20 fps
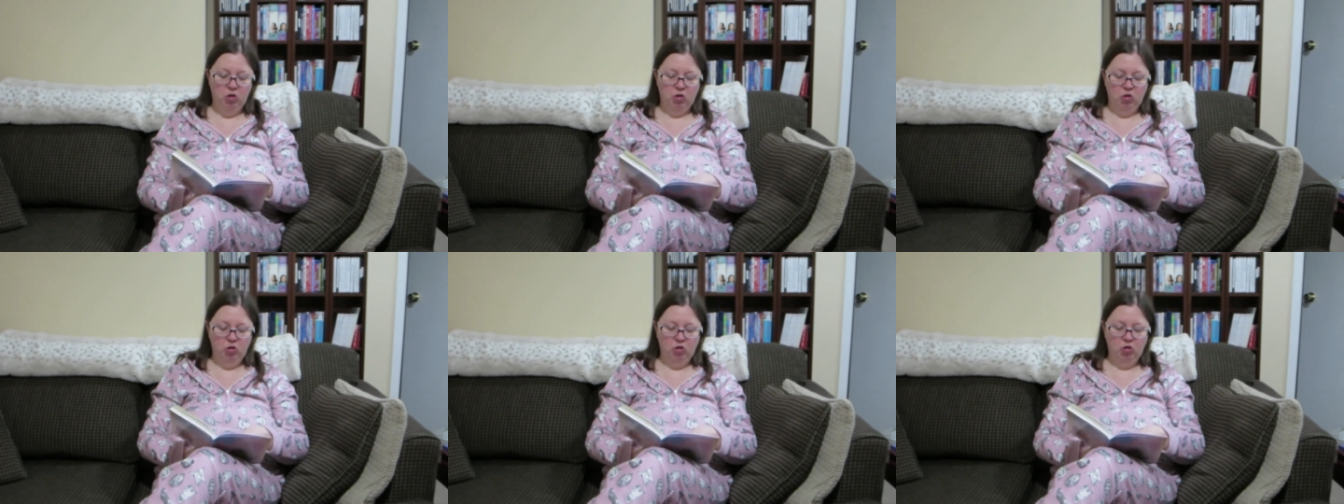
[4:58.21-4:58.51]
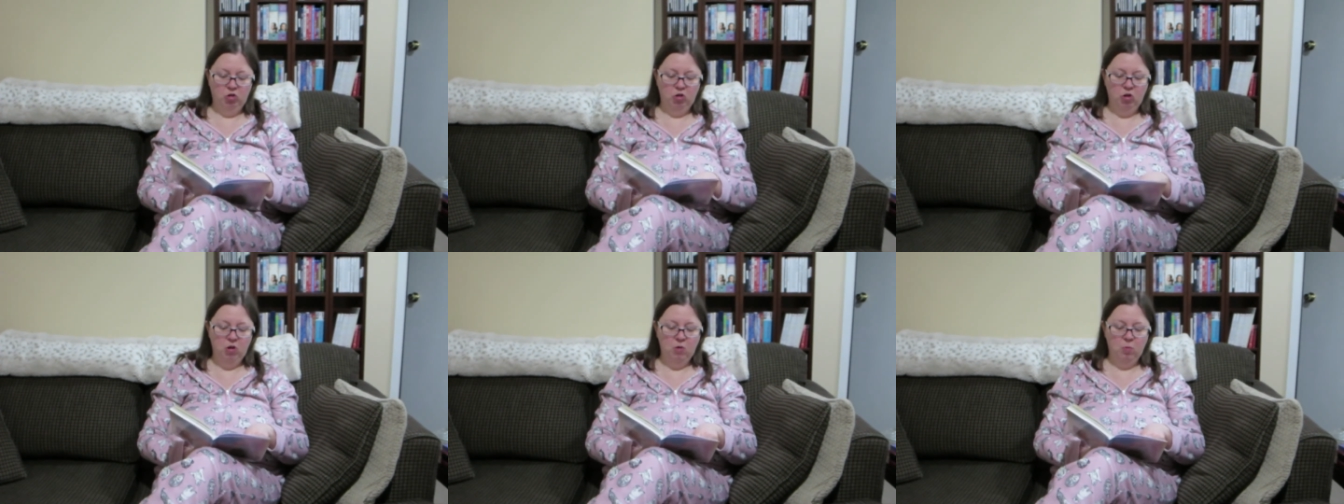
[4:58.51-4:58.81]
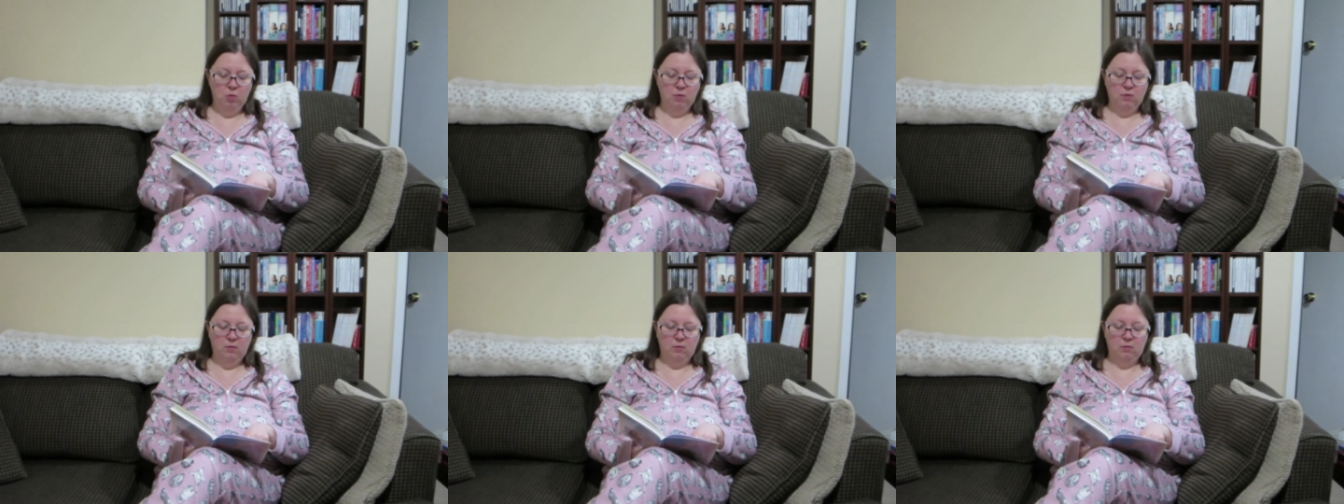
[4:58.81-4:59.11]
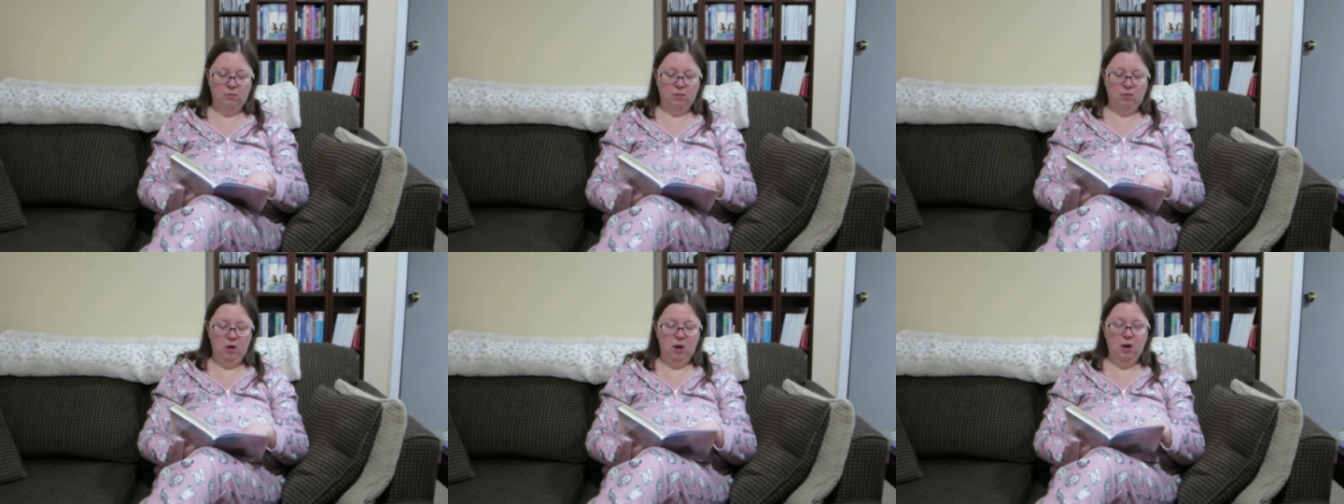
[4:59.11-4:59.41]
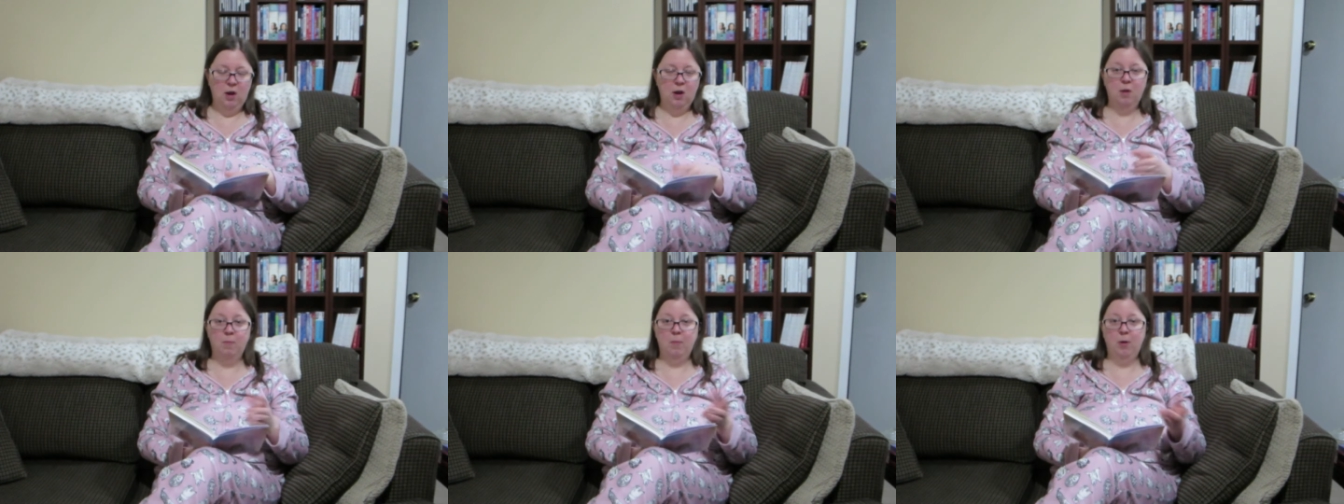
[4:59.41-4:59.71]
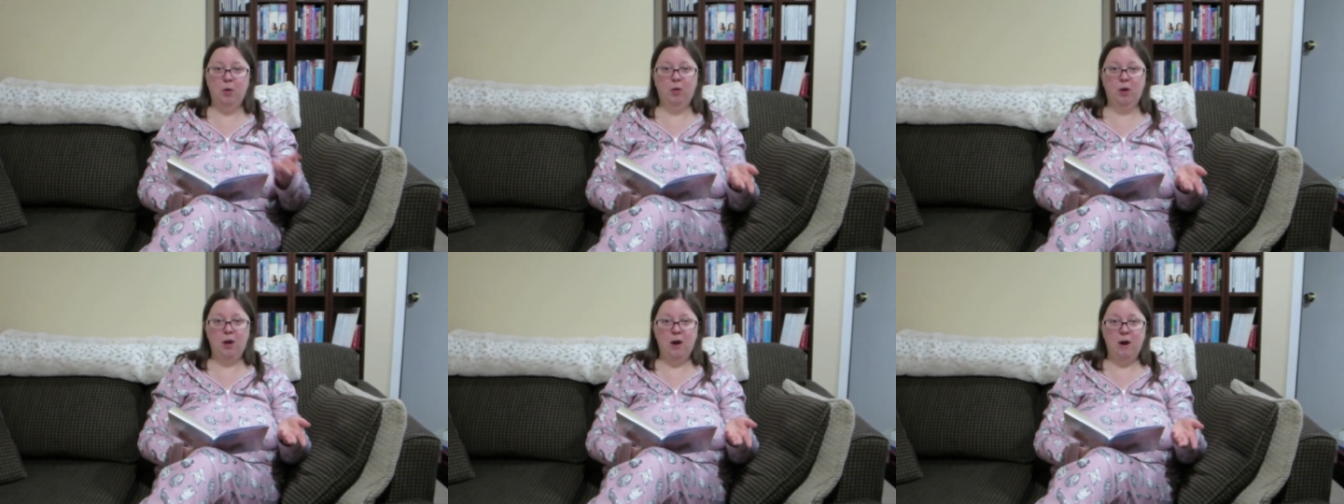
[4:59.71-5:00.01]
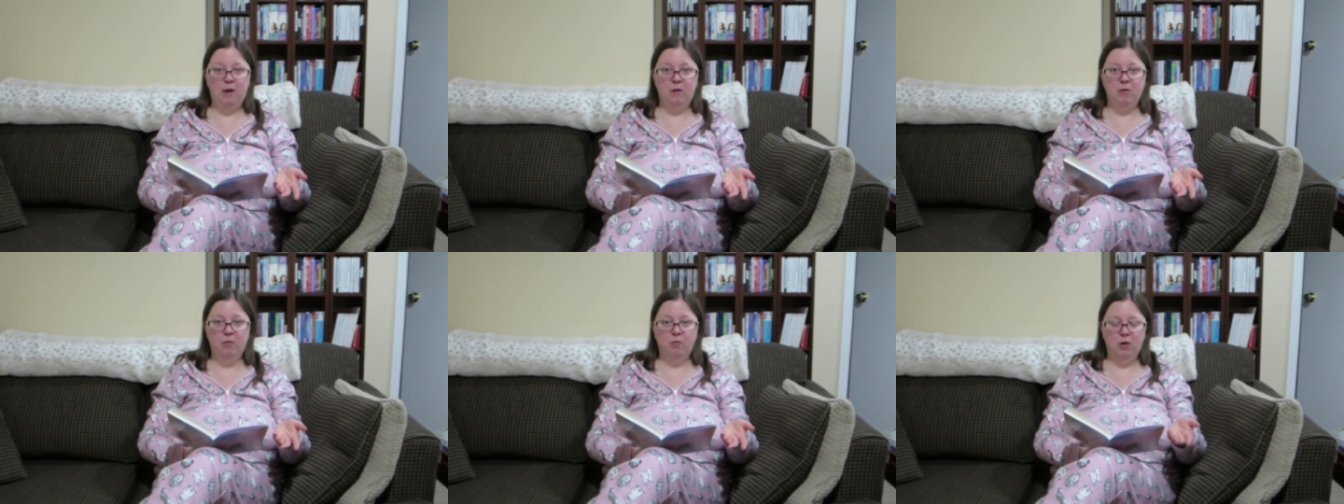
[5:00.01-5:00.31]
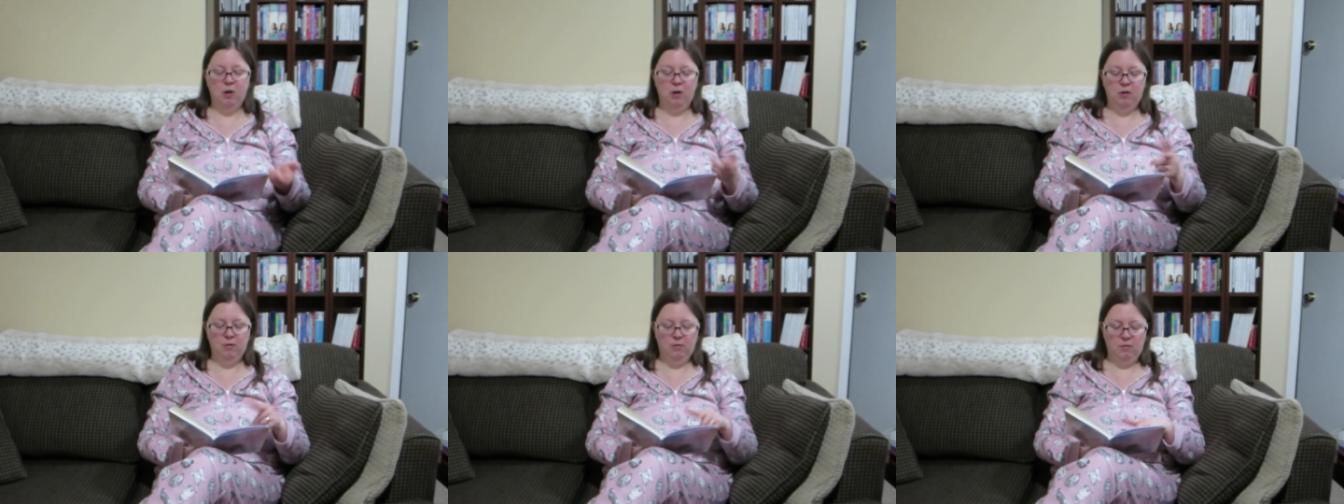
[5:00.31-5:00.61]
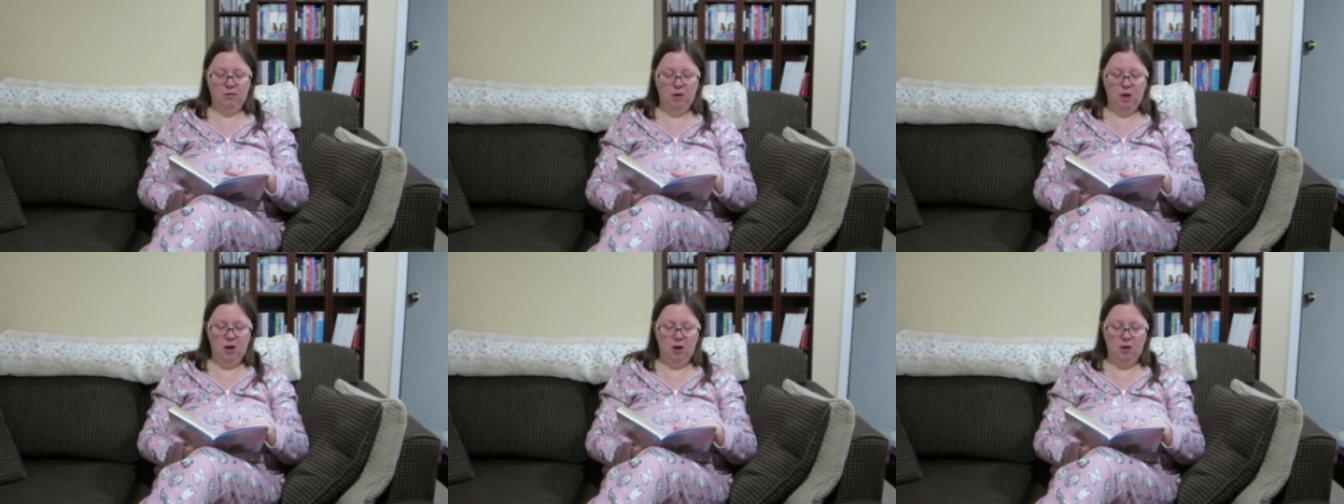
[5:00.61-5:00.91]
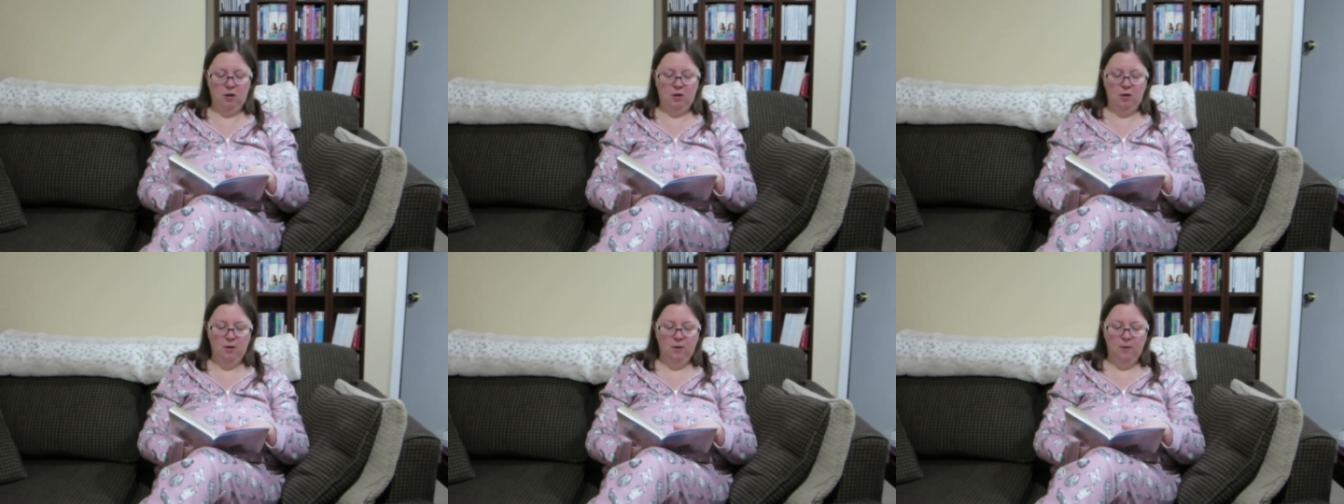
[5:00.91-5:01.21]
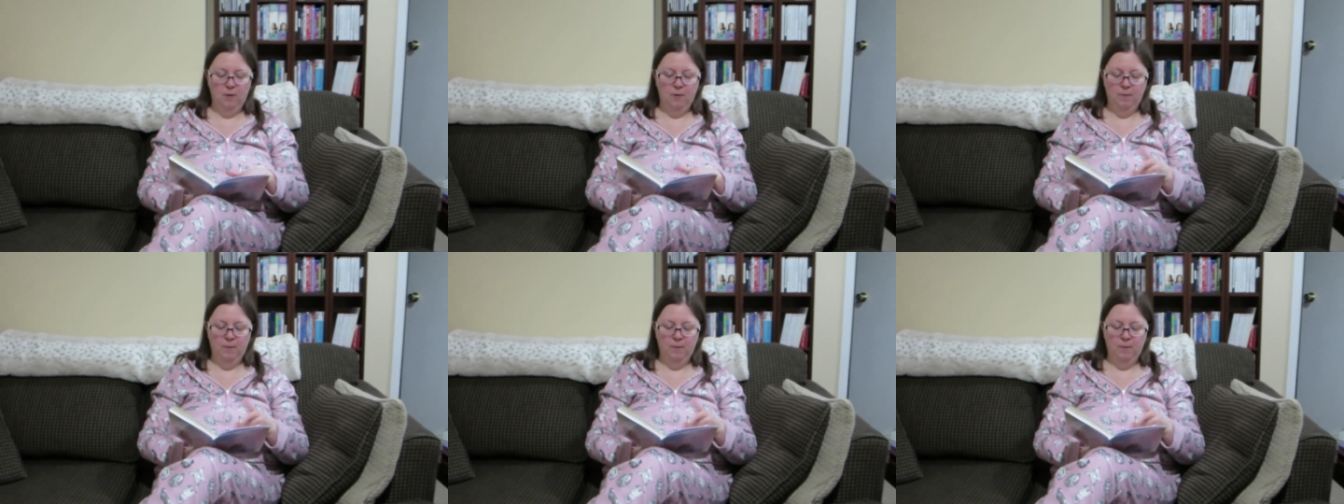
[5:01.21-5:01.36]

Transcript: she was thinking about calories. Like,